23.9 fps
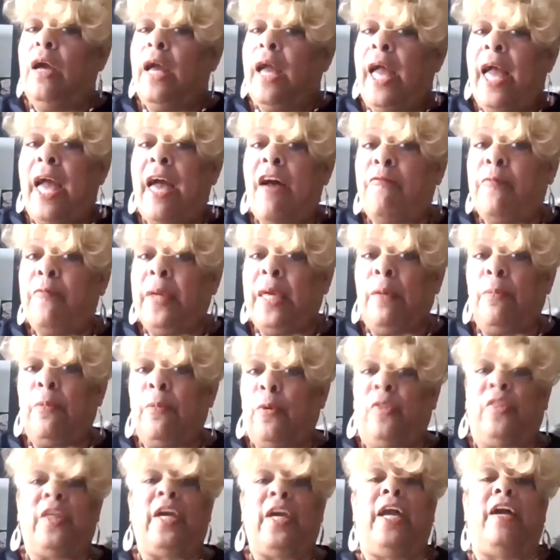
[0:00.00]
have
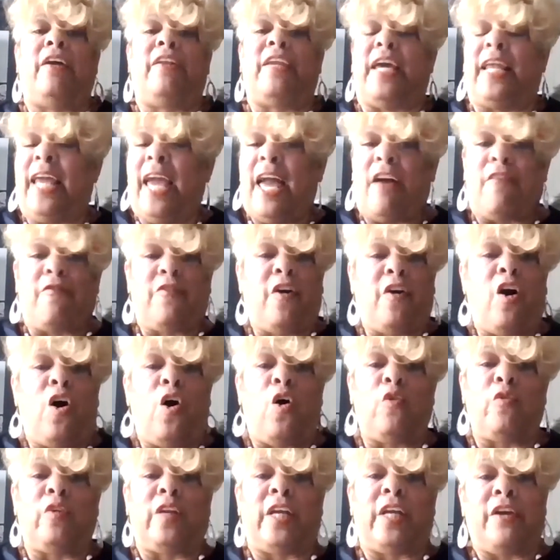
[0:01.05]
people there that have COVID.